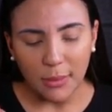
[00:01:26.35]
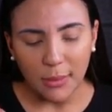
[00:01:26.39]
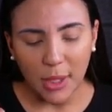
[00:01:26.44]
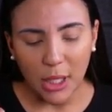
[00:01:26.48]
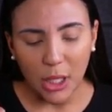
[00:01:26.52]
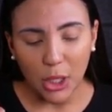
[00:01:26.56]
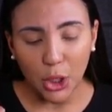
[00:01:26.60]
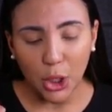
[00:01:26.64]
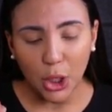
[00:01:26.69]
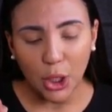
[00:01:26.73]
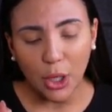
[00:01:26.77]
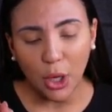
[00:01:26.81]

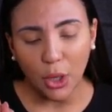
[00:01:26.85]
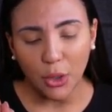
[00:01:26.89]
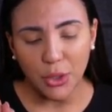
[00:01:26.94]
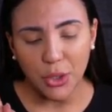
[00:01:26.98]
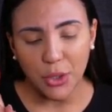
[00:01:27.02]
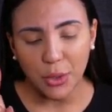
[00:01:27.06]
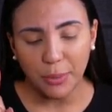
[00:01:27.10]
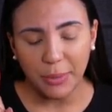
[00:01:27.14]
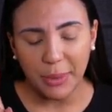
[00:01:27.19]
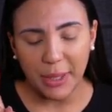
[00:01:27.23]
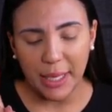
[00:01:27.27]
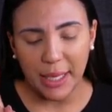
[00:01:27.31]
It could
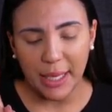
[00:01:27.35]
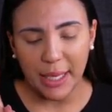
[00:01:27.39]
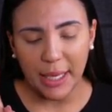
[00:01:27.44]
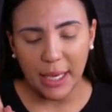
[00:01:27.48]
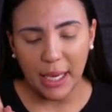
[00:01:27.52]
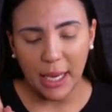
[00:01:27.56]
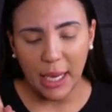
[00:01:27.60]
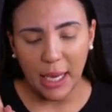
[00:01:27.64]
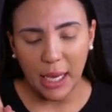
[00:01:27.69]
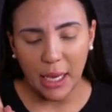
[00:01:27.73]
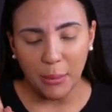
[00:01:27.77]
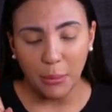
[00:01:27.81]
also be
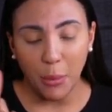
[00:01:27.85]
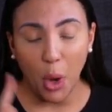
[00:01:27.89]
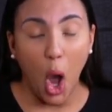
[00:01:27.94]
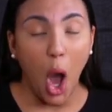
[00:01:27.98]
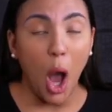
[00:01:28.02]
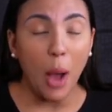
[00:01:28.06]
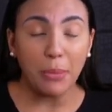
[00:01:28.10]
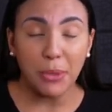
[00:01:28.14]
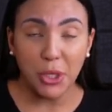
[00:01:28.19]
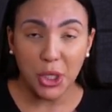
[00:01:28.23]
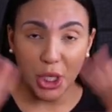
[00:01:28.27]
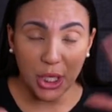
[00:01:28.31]

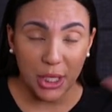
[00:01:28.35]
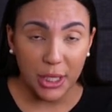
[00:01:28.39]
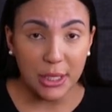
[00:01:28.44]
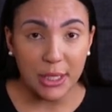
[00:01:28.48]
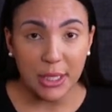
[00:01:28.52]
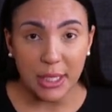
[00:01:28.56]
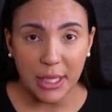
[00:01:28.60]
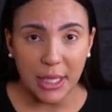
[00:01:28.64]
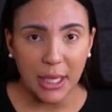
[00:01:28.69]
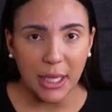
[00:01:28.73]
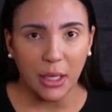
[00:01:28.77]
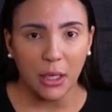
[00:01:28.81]

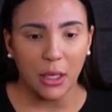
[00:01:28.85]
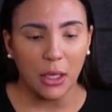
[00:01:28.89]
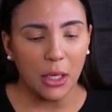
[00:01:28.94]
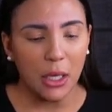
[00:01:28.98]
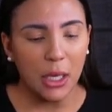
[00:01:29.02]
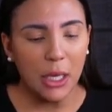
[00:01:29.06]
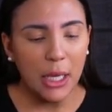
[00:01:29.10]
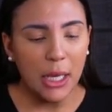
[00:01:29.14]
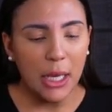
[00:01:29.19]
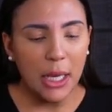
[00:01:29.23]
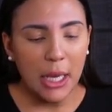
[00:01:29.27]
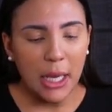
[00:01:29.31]
options
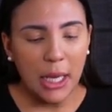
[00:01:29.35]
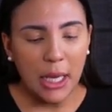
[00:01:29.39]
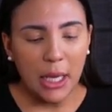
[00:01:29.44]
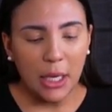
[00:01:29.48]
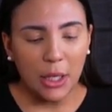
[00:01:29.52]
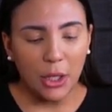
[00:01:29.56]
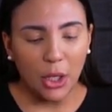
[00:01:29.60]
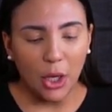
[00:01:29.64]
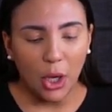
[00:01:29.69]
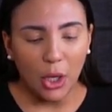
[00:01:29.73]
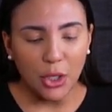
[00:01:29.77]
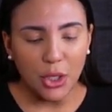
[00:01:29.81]
here.
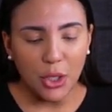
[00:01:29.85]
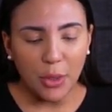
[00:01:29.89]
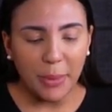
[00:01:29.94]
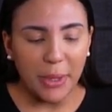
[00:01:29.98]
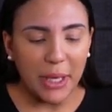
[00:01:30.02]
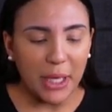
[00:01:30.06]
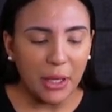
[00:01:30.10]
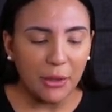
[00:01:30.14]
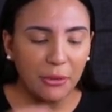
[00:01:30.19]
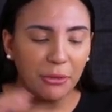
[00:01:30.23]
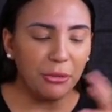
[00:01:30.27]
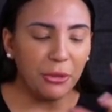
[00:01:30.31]
It could also
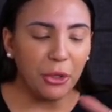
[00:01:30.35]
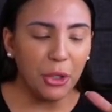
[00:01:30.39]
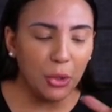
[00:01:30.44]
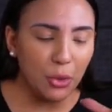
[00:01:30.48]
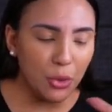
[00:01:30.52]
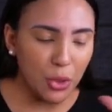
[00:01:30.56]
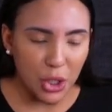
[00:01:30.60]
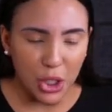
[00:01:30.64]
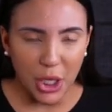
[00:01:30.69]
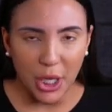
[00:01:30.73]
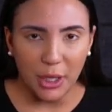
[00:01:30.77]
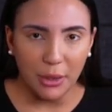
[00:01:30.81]
be
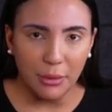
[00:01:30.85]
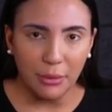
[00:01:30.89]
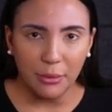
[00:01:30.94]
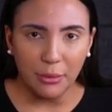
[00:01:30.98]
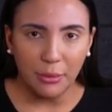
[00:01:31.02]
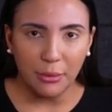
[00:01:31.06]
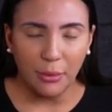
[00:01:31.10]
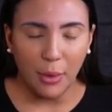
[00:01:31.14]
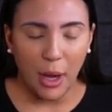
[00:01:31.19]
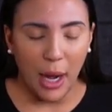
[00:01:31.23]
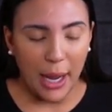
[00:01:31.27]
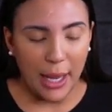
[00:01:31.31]

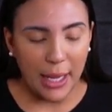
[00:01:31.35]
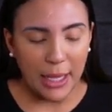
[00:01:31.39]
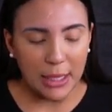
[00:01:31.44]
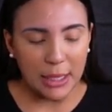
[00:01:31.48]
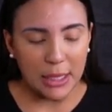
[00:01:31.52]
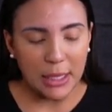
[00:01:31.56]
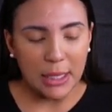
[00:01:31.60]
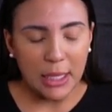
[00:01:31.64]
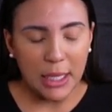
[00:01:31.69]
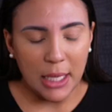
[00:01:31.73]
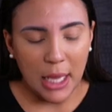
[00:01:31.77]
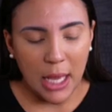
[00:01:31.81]
confusion,
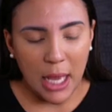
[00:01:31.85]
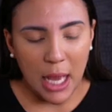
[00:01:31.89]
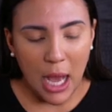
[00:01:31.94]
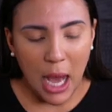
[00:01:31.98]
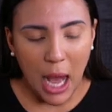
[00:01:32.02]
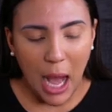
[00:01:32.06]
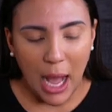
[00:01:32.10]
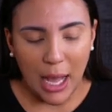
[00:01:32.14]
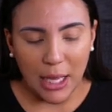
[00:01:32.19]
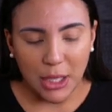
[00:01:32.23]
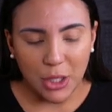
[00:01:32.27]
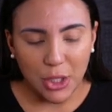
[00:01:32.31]
right?
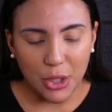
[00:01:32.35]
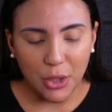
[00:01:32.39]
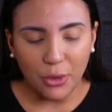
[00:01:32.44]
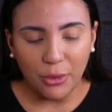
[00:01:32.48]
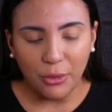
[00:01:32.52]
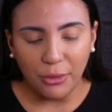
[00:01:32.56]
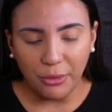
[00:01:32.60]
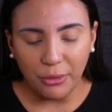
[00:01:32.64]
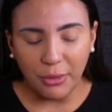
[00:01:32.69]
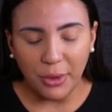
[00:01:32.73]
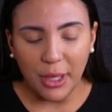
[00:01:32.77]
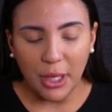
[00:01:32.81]
I do
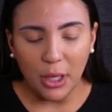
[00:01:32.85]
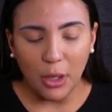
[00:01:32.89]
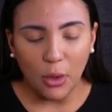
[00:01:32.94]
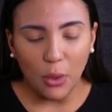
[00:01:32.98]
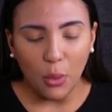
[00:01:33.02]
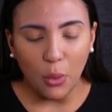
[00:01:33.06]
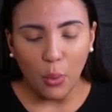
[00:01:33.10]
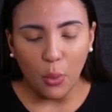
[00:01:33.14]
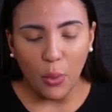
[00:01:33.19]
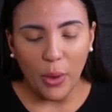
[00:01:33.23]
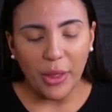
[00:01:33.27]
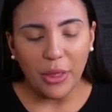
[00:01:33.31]

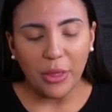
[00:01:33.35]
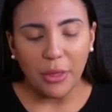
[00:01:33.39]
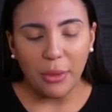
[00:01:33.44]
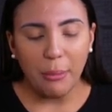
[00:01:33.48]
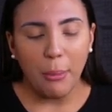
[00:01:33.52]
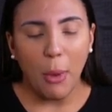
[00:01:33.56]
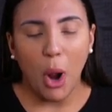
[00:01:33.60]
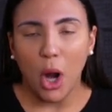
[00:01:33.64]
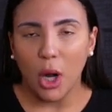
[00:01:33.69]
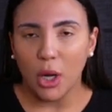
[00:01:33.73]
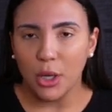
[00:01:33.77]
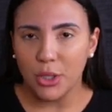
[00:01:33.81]
feel with
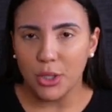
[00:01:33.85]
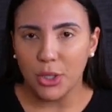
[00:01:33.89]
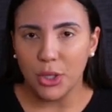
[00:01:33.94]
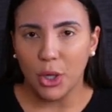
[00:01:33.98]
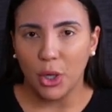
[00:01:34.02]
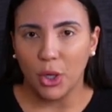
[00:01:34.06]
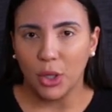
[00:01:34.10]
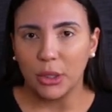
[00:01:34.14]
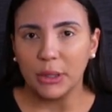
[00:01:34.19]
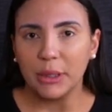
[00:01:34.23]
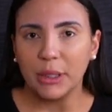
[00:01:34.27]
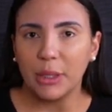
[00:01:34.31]
Mars
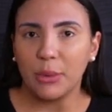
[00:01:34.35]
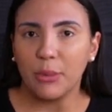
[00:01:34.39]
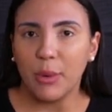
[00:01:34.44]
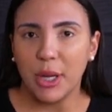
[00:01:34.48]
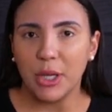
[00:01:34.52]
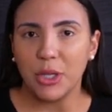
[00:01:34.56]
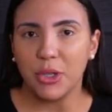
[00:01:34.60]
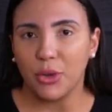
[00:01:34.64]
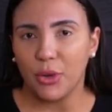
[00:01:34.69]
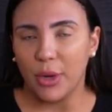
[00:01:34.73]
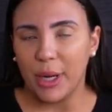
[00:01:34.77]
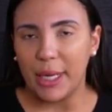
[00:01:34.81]
currently
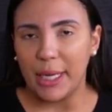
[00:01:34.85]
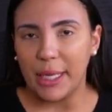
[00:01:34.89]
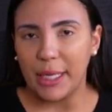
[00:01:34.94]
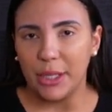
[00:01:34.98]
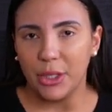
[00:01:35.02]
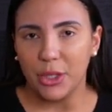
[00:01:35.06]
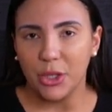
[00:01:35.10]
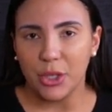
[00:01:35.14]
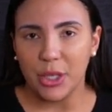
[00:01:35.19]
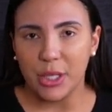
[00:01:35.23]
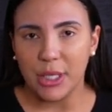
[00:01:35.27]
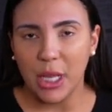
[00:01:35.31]
retrograding
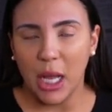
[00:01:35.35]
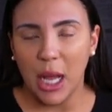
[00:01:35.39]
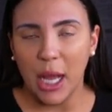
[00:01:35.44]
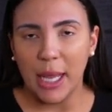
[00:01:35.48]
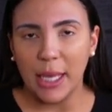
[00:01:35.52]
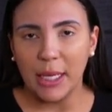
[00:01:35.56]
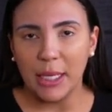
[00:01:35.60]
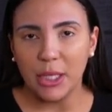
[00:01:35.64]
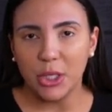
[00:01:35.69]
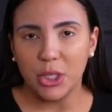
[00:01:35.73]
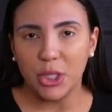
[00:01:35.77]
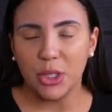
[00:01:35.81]
in your
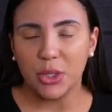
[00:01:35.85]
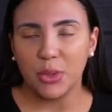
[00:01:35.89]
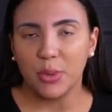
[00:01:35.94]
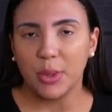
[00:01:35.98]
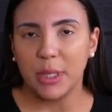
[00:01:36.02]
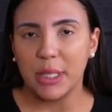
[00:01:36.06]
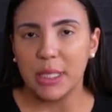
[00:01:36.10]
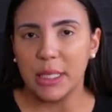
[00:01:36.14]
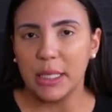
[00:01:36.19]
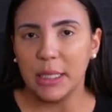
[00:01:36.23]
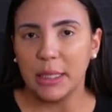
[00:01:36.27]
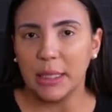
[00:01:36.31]
sign, it just
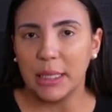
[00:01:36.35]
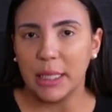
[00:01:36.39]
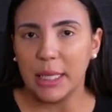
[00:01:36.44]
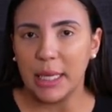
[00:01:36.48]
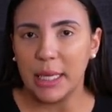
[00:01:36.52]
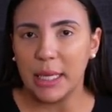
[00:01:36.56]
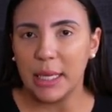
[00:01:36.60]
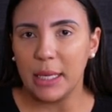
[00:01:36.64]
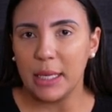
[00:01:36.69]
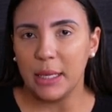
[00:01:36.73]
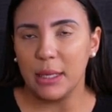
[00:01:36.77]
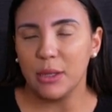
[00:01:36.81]

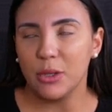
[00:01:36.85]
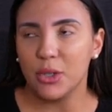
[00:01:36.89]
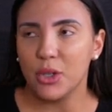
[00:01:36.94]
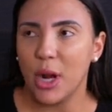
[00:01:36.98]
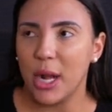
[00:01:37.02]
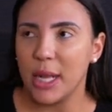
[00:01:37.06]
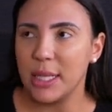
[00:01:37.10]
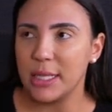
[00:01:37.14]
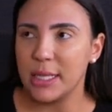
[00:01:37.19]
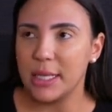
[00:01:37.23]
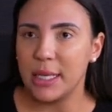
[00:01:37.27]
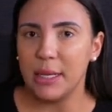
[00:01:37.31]
recently
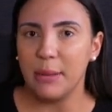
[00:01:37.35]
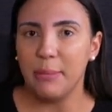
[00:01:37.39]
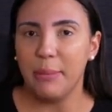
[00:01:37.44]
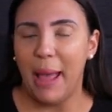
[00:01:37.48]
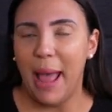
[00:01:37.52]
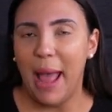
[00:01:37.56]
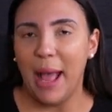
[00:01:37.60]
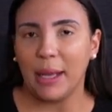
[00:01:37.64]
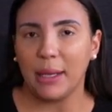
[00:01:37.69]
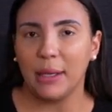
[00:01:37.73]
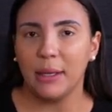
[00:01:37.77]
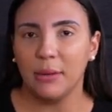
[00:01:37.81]
transited
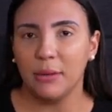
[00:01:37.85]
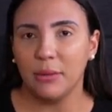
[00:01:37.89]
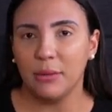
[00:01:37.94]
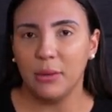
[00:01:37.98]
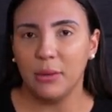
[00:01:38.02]
back